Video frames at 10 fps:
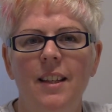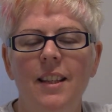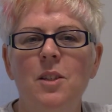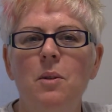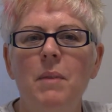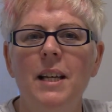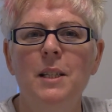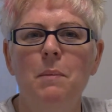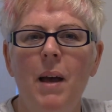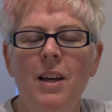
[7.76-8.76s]
There's something
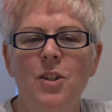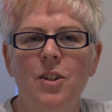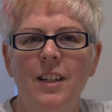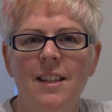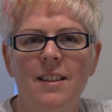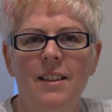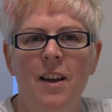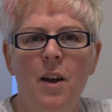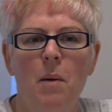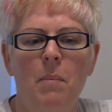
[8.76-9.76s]
special, isn't
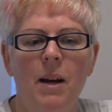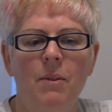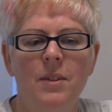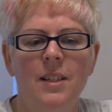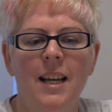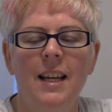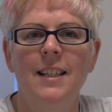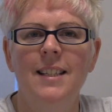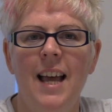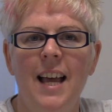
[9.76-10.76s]
there, about
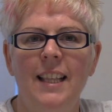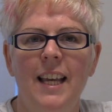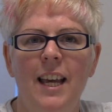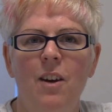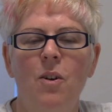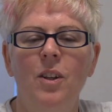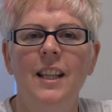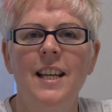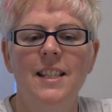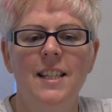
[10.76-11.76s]
telling or
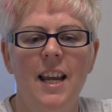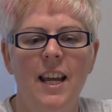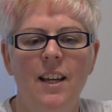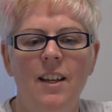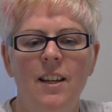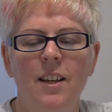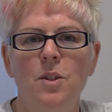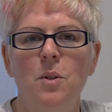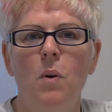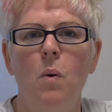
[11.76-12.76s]
listening
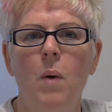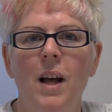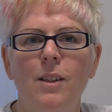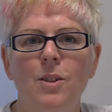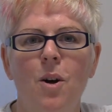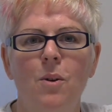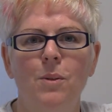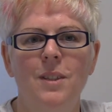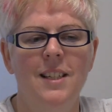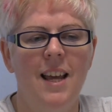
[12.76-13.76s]
to a
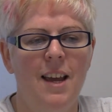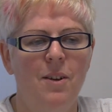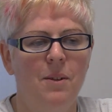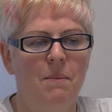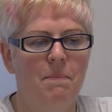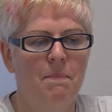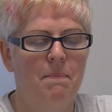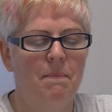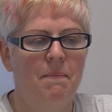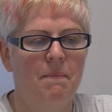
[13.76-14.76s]
well-told tale.
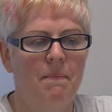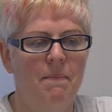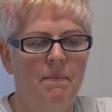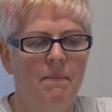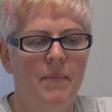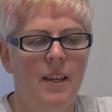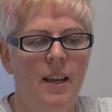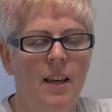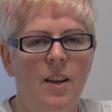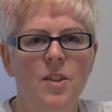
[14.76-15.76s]

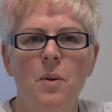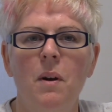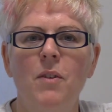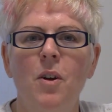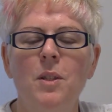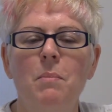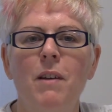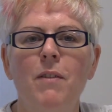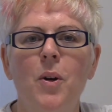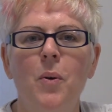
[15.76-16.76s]
So I've got a
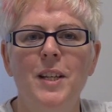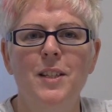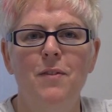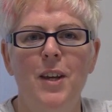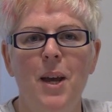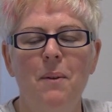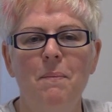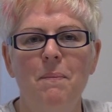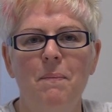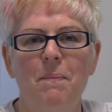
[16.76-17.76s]
bit of a quiz for you.
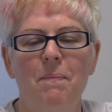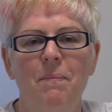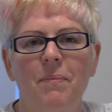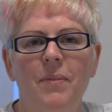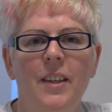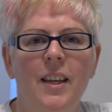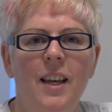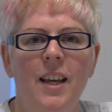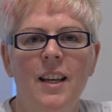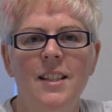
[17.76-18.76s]

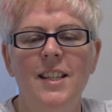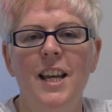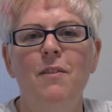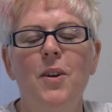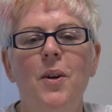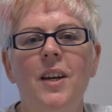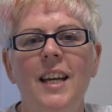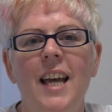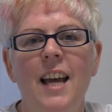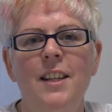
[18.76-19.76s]
See if you
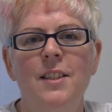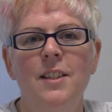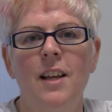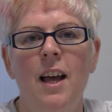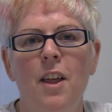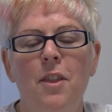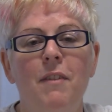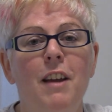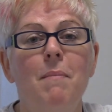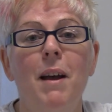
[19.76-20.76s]
can guess
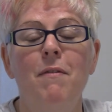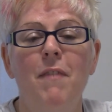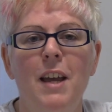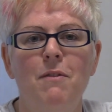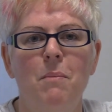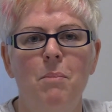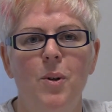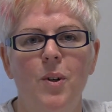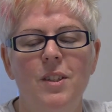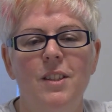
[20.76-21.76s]
three of my favourite
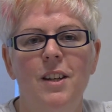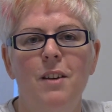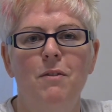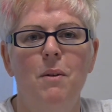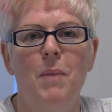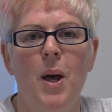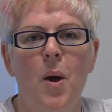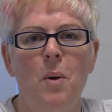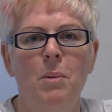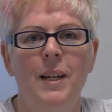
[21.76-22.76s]
books from
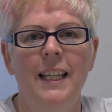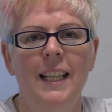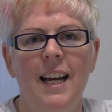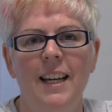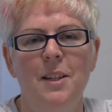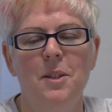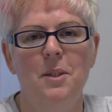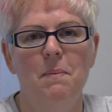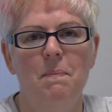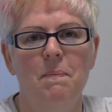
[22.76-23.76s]
their opening lines.